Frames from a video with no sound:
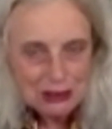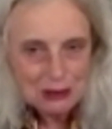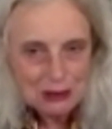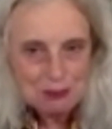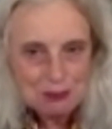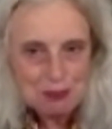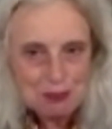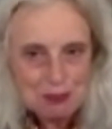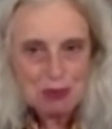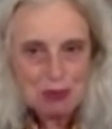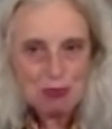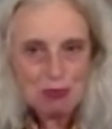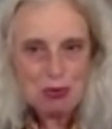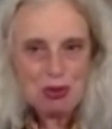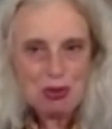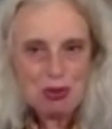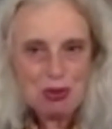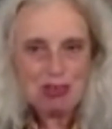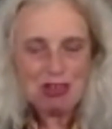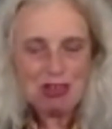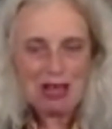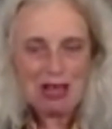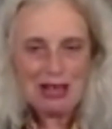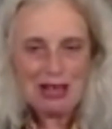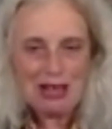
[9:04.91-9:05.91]
but what is
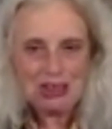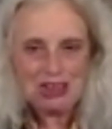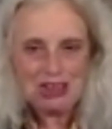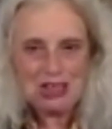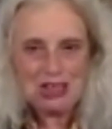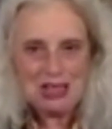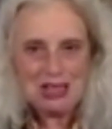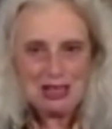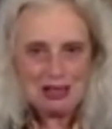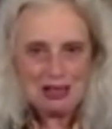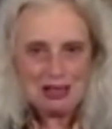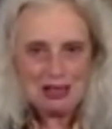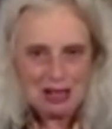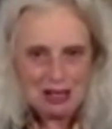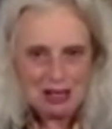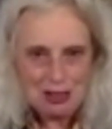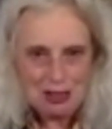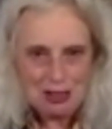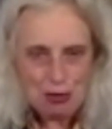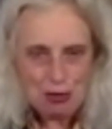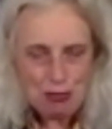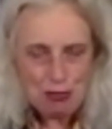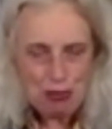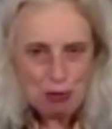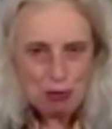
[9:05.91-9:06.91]
actually a kind of
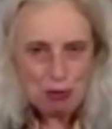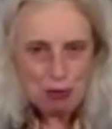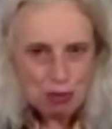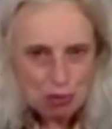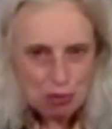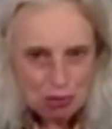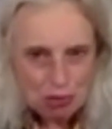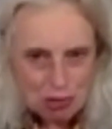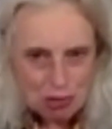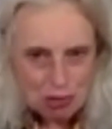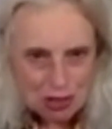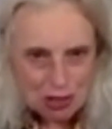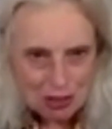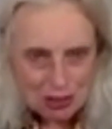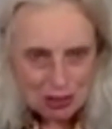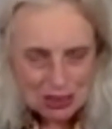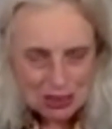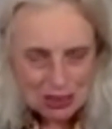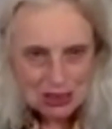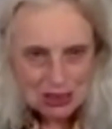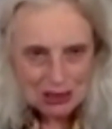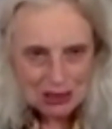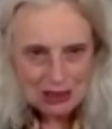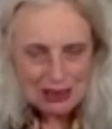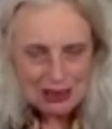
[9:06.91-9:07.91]
lostness, a
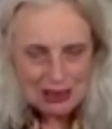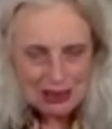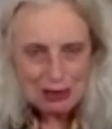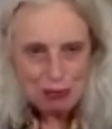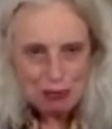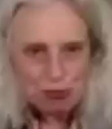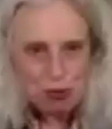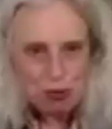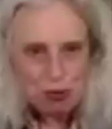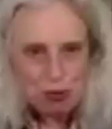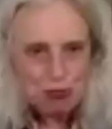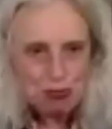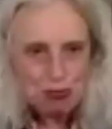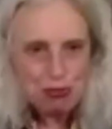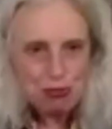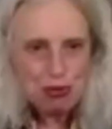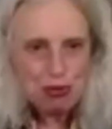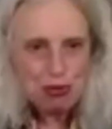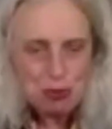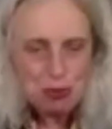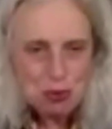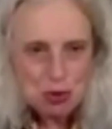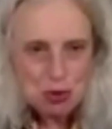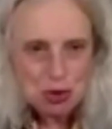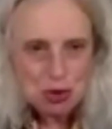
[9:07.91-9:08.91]
kind of
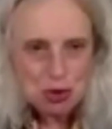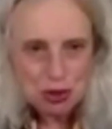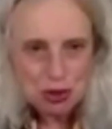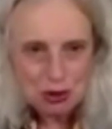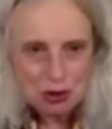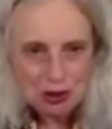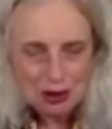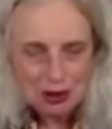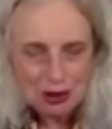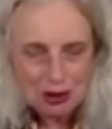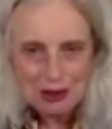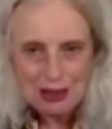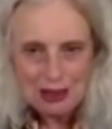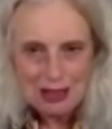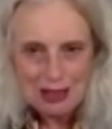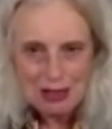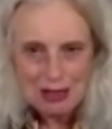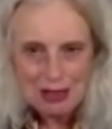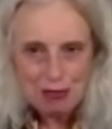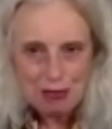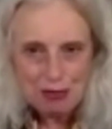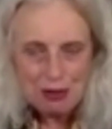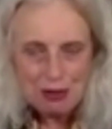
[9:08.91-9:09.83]
confusion, a kind of